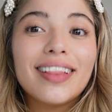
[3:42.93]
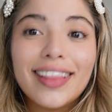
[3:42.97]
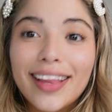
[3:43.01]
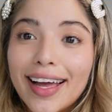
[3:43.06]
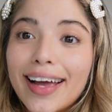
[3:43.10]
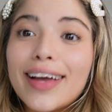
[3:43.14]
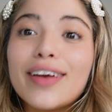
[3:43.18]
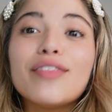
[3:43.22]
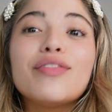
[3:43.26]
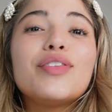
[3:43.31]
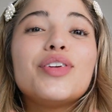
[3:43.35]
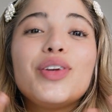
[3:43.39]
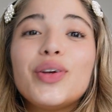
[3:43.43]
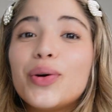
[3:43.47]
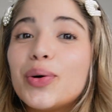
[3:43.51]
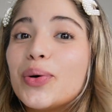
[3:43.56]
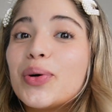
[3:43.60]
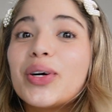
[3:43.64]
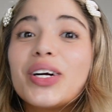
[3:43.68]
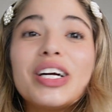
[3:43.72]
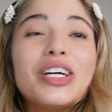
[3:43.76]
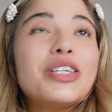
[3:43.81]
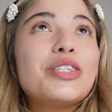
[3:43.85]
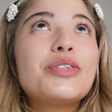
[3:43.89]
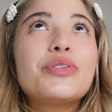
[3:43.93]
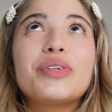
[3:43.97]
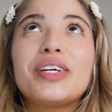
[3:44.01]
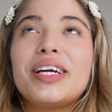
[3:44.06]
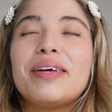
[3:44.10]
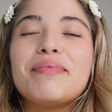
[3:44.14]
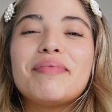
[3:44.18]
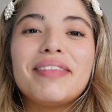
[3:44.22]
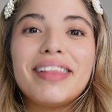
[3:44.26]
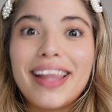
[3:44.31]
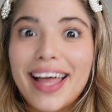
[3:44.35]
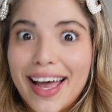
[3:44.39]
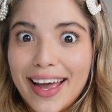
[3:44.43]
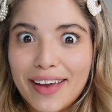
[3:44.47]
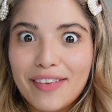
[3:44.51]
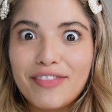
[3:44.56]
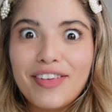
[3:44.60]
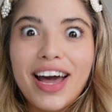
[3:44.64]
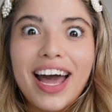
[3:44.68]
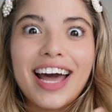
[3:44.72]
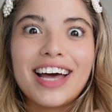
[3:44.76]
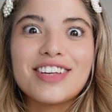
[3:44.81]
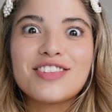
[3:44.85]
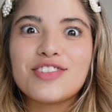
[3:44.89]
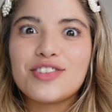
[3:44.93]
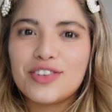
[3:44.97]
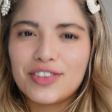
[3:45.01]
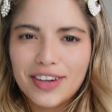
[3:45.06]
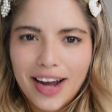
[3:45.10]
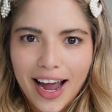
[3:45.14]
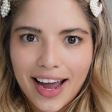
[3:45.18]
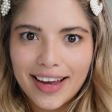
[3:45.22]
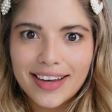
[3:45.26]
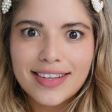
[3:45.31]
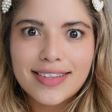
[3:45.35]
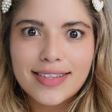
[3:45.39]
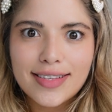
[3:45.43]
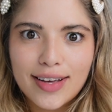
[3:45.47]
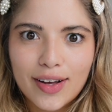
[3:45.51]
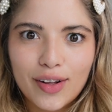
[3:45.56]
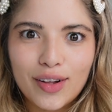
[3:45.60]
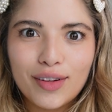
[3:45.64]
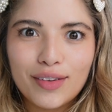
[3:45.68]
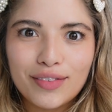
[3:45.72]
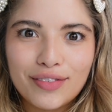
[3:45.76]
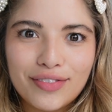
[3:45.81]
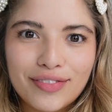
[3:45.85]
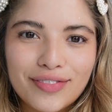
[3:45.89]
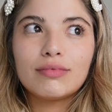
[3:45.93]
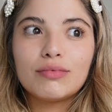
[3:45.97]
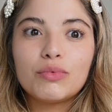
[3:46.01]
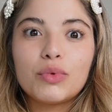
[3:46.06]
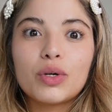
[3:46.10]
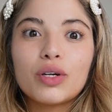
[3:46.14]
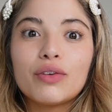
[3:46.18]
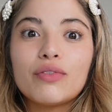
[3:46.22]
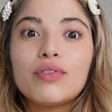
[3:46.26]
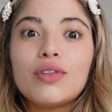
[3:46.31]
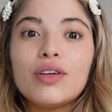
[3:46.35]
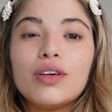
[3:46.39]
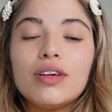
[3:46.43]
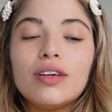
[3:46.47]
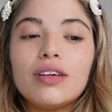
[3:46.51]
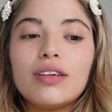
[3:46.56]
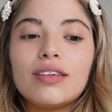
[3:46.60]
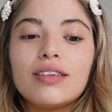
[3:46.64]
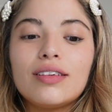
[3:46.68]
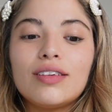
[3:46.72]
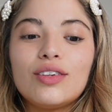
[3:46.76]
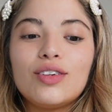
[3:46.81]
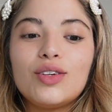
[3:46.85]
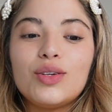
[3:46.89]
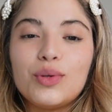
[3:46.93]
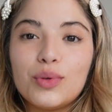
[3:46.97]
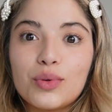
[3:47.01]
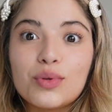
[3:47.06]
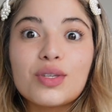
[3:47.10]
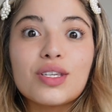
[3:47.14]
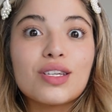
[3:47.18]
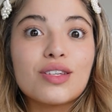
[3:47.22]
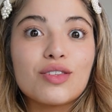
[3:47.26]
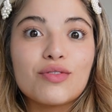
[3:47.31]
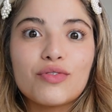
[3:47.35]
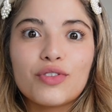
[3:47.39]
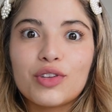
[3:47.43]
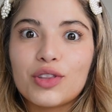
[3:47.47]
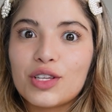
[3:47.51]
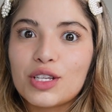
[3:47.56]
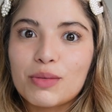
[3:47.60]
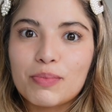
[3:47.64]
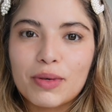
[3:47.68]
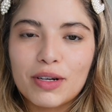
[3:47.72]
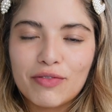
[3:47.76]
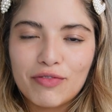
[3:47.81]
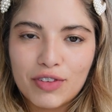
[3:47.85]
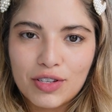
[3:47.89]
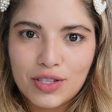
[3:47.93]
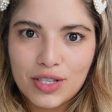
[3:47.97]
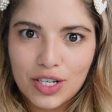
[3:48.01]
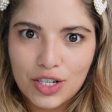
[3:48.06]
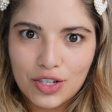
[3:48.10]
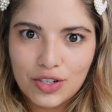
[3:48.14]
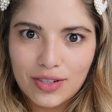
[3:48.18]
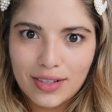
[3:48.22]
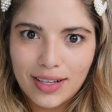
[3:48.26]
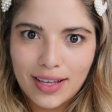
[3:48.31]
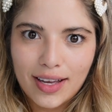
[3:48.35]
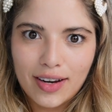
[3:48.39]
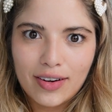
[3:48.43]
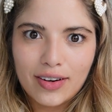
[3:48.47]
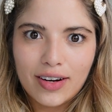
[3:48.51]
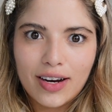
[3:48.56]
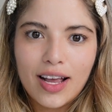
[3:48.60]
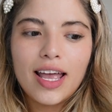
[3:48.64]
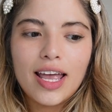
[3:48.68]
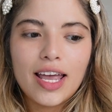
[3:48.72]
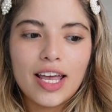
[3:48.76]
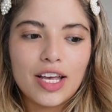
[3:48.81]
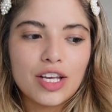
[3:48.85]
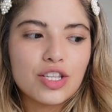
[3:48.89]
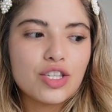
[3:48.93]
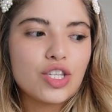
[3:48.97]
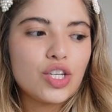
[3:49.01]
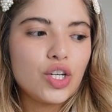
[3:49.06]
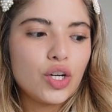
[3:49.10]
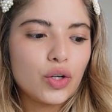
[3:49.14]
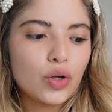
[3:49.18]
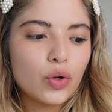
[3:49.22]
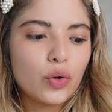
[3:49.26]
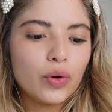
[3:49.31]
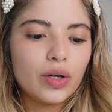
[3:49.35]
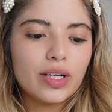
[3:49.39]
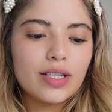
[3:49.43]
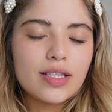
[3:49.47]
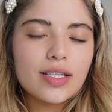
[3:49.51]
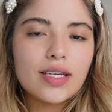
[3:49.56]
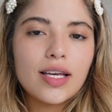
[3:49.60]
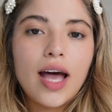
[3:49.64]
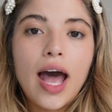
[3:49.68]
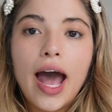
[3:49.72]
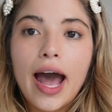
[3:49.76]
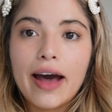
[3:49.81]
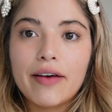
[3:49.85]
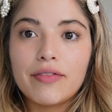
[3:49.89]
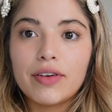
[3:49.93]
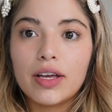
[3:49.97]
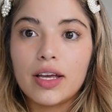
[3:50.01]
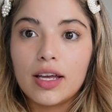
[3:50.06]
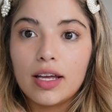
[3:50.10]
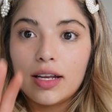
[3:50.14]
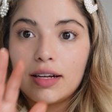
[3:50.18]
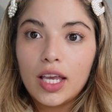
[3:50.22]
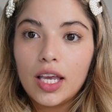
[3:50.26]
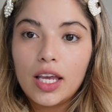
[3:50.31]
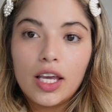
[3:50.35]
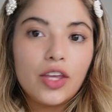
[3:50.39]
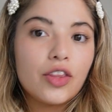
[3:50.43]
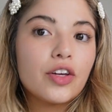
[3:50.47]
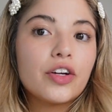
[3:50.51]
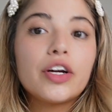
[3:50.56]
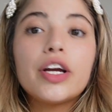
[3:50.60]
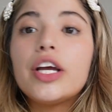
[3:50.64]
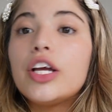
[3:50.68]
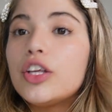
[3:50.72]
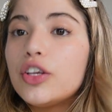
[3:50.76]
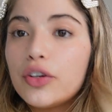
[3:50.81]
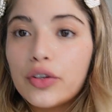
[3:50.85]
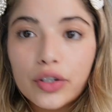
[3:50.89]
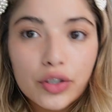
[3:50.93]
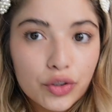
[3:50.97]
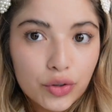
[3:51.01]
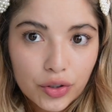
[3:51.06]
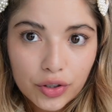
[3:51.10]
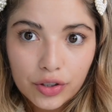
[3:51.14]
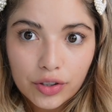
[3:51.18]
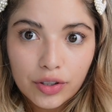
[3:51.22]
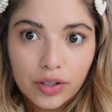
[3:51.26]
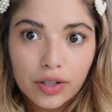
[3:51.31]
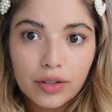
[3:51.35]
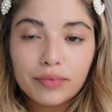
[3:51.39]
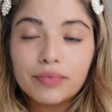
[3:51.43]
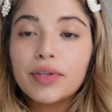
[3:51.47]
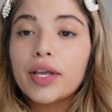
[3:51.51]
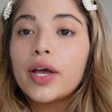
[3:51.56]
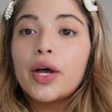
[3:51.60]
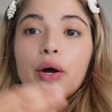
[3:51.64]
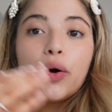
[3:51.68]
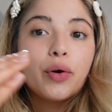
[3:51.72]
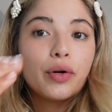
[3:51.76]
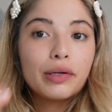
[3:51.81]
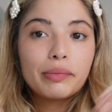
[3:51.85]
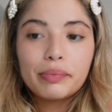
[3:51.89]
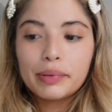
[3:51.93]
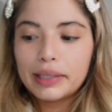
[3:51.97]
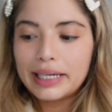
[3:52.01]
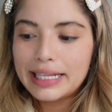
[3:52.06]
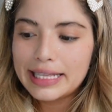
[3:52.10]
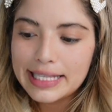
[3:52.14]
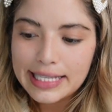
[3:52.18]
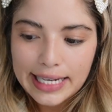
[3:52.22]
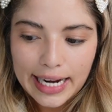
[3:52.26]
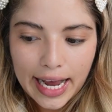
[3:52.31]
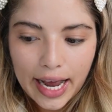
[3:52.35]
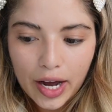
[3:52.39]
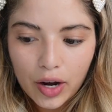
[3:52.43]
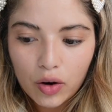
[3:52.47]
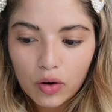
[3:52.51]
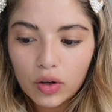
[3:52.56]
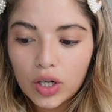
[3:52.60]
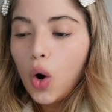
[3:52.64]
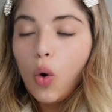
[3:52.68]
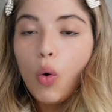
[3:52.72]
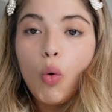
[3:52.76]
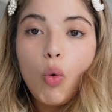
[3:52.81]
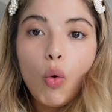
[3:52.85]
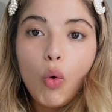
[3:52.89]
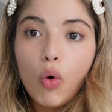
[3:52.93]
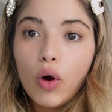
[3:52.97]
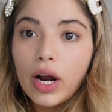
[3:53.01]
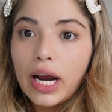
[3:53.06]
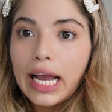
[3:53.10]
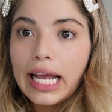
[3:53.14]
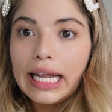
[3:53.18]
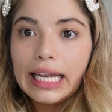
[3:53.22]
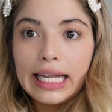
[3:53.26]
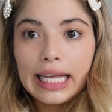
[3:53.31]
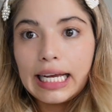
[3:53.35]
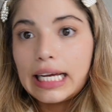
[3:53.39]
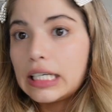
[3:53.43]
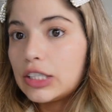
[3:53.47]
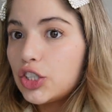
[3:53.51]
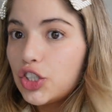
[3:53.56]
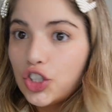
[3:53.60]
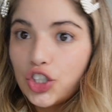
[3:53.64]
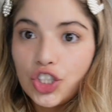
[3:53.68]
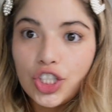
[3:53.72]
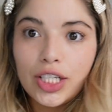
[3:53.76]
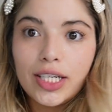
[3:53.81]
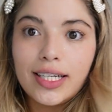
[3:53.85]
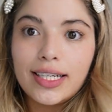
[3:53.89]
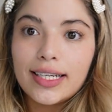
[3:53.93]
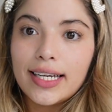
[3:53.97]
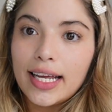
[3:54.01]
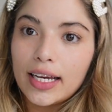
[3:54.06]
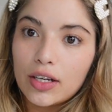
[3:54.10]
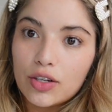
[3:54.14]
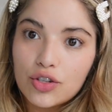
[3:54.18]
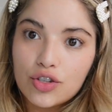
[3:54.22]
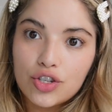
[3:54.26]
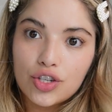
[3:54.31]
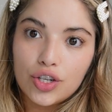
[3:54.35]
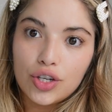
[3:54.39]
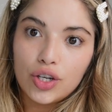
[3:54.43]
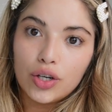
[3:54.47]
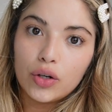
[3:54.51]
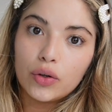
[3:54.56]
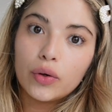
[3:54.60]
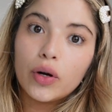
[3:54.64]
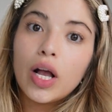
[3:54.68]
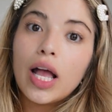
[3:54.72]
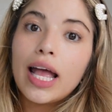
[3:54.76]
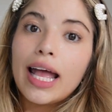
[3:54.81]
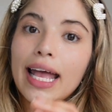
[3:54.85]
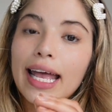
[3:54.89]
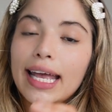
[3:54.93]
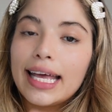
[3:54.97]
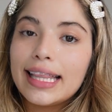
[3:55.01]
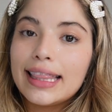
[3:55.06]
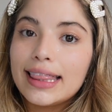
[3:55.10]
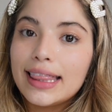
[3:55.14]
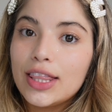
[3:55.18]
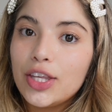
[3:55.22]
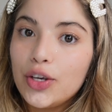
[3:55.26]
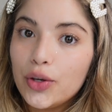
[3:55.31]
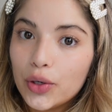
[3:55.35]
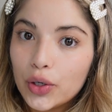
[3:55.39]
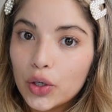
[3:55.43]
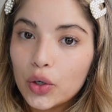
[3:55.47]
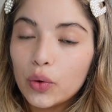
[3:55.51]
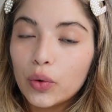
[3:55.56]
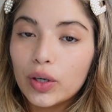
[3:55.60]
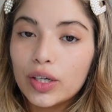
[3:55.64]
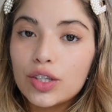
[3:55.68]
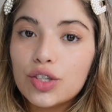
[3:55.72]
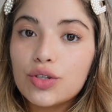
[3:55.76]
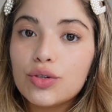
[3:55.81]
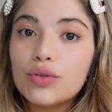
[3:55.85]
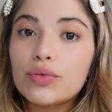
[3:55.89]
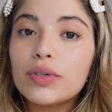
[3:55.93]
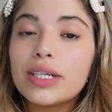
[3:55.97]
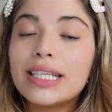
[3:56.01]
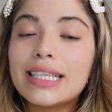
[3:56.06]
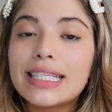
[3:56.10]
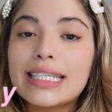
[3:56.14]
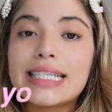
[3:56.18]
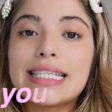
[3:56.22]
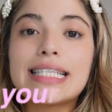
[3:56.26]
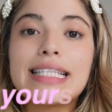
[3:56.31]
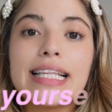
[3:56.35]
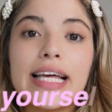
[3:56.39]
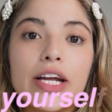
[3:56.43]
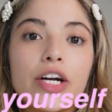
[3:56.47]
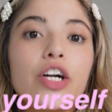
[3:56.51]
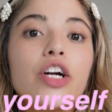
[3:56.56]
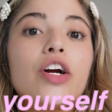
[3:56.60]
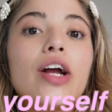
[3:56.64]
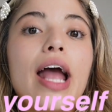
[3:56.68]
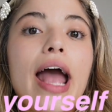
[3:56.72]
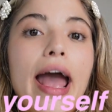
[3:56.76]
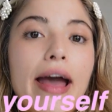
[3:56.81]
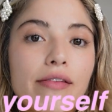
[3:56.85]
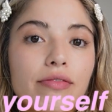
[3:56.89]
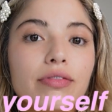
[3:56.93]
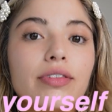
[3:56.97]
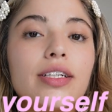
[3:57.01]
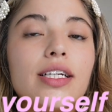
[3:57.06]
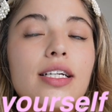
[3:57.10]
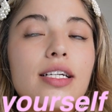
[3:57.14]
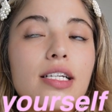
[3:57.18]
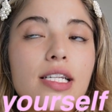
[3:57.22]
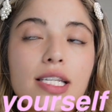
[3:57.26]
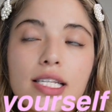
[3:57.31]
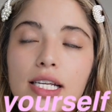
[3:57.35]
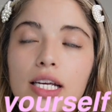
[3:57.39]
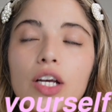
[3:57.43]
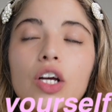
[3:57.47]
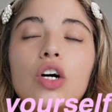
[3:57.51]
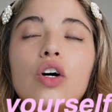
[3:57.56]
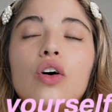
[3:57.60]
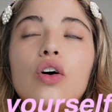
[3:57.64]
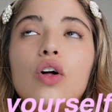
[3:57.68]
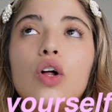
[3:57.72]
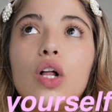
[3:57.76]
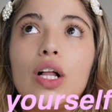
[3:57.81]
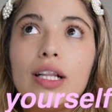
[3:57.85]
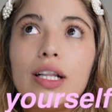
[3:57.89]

life, your dream life as your highest self. One of the uses for this manifestation letter is you're going to have it either in your journal or printed out or in like a sheet next to you. And you're going to read this letter every single